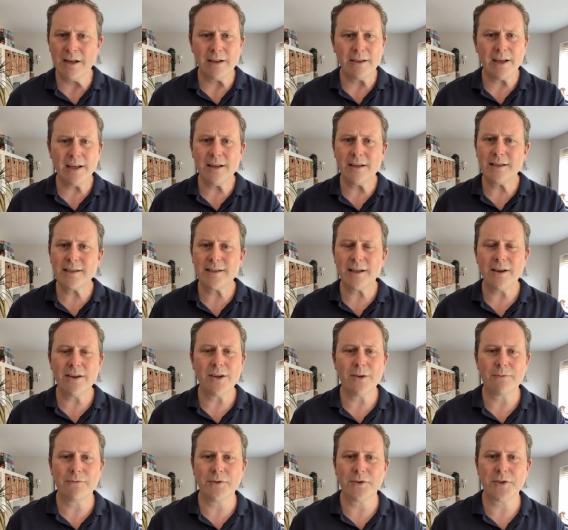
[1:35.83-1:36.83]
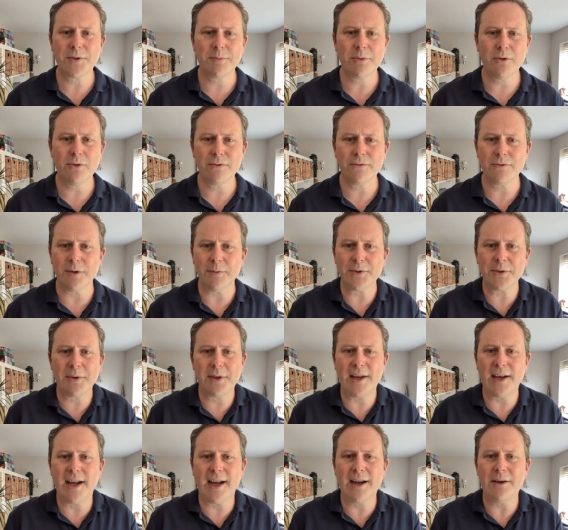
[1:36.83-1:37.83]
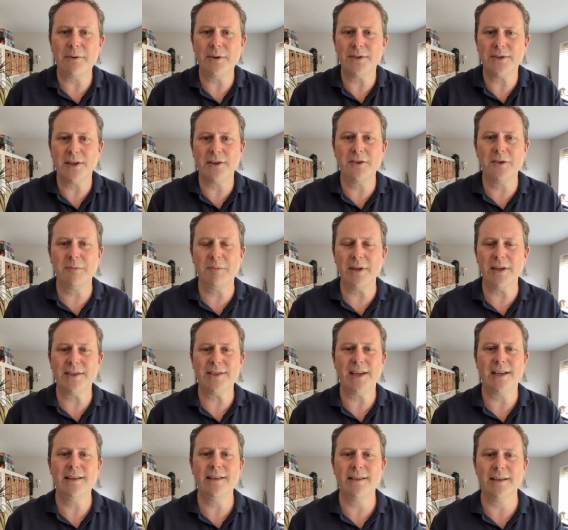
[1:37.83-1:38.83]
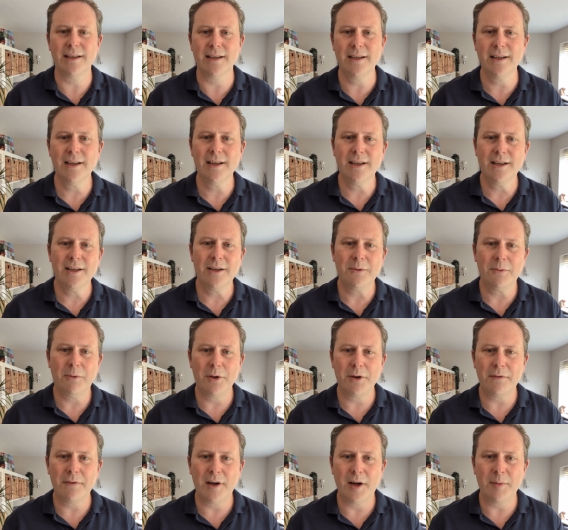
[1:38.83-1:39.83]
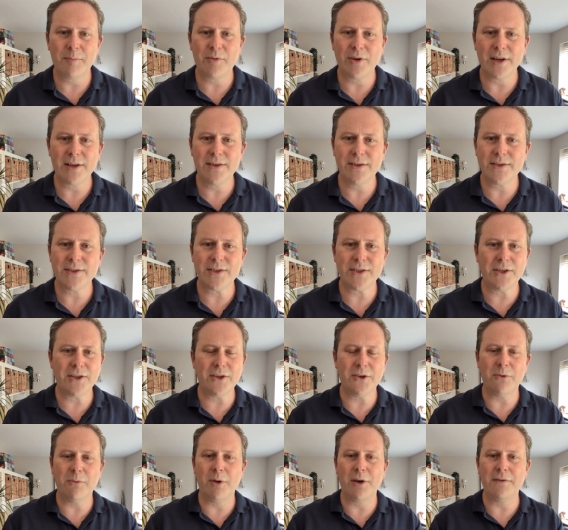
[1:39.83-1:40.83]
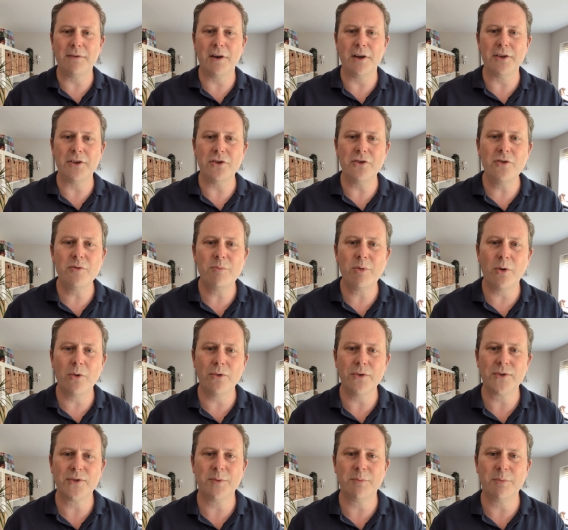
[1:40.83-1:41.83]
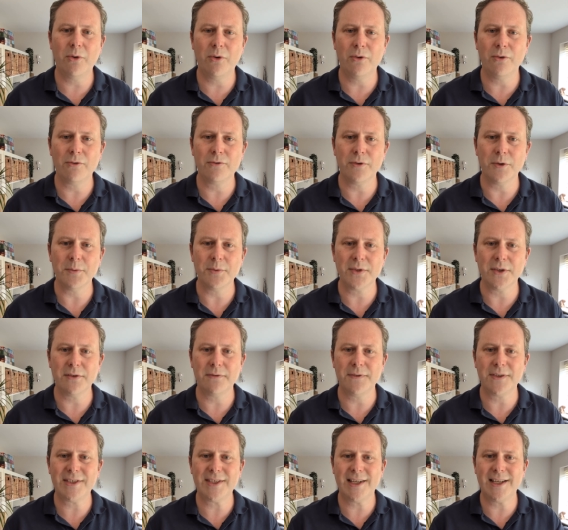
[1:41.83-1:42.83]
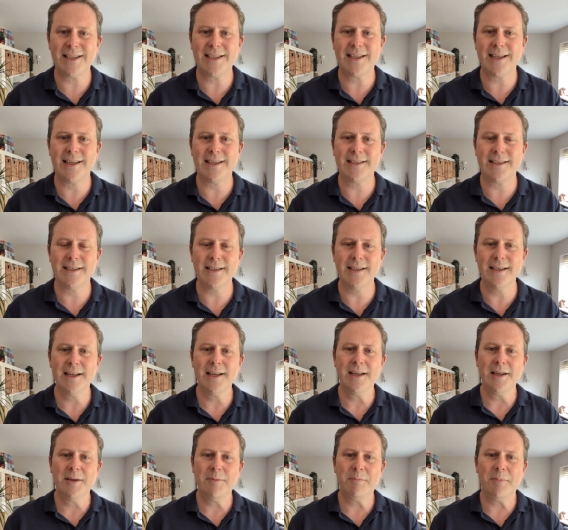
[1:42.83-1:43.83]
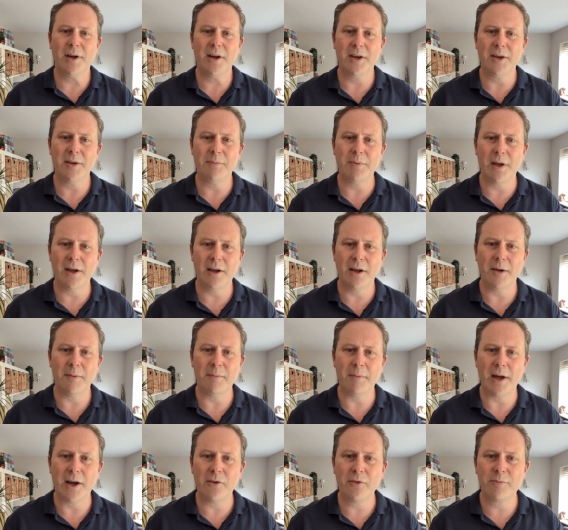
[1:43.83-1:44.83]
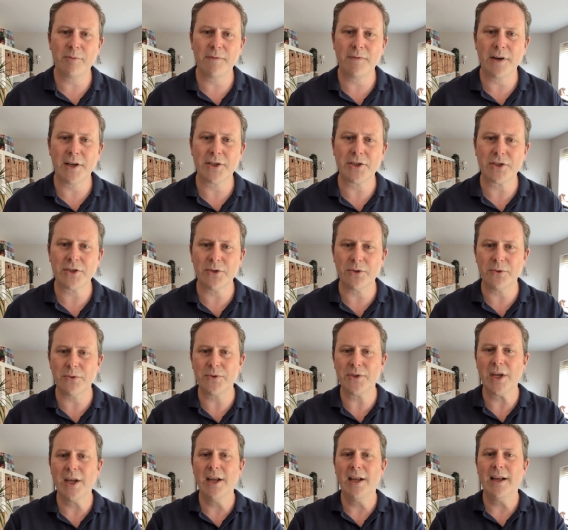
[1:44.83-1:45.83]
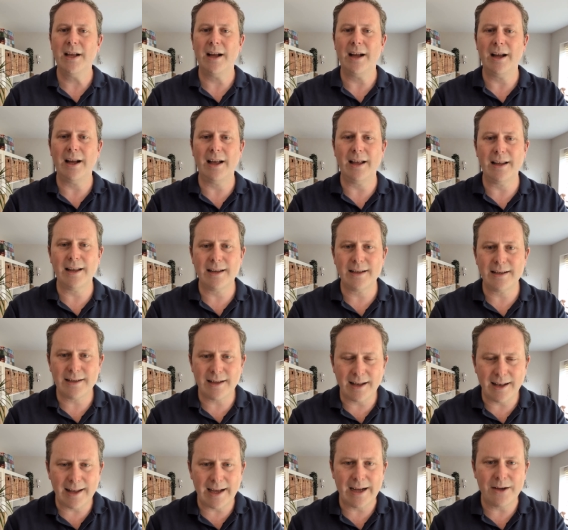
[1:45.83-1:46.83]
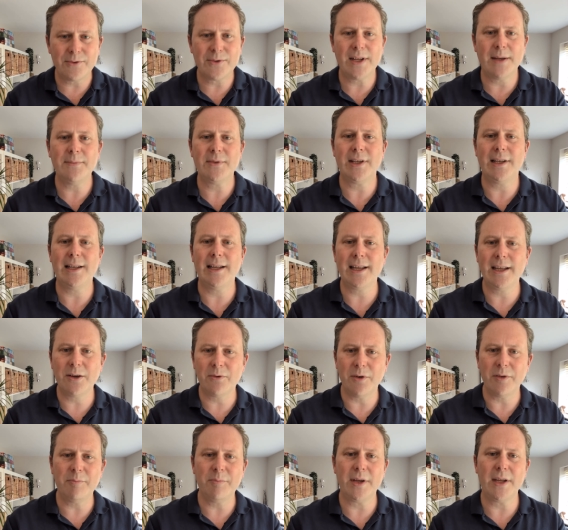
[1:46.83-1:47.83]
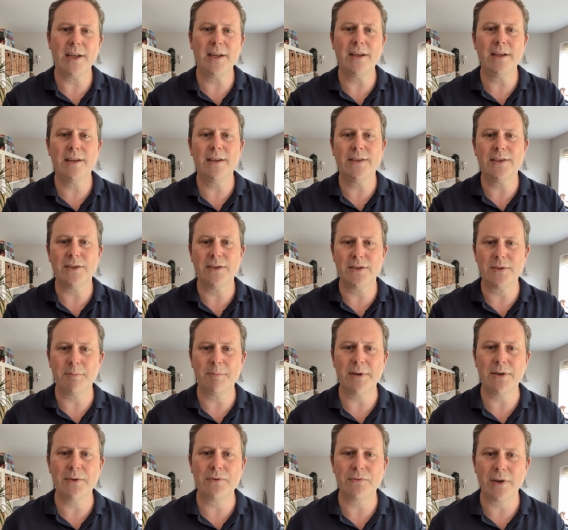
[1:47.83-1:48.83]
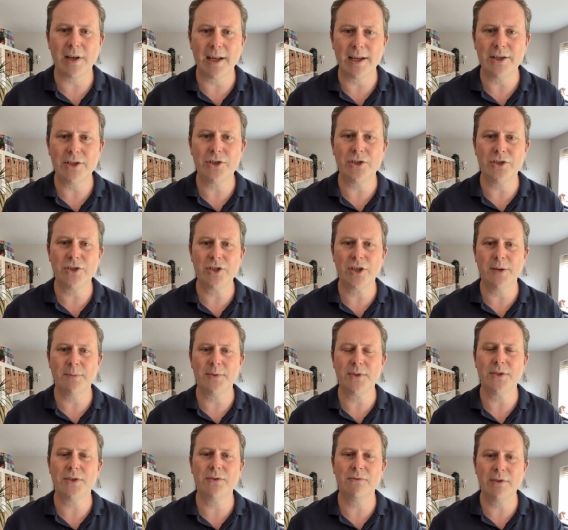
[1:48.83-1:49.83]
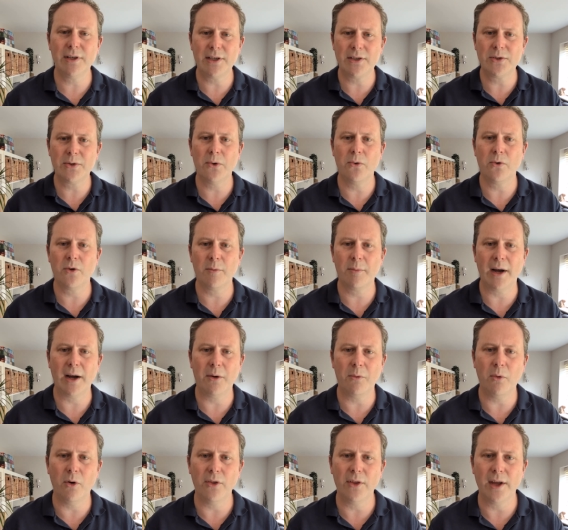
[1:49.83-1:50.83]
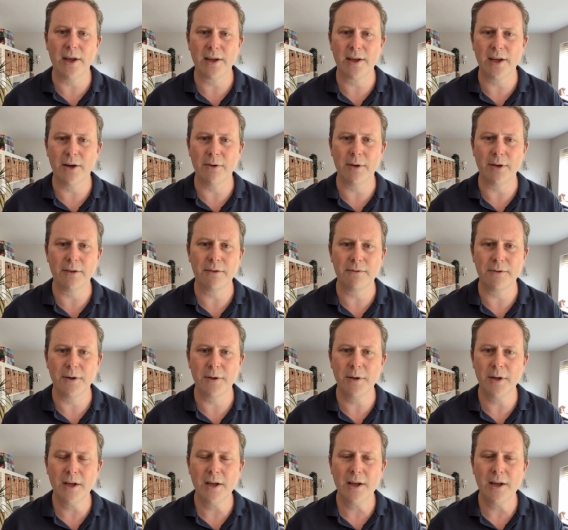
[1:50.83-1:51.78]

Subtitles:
They can sign up for a support group, so within hours they could be attending one of our pregnancy or one of our newborn support groups that are facilitated by health professionals and allows them to link with peers and to build relationships and to really talk about what they're going through.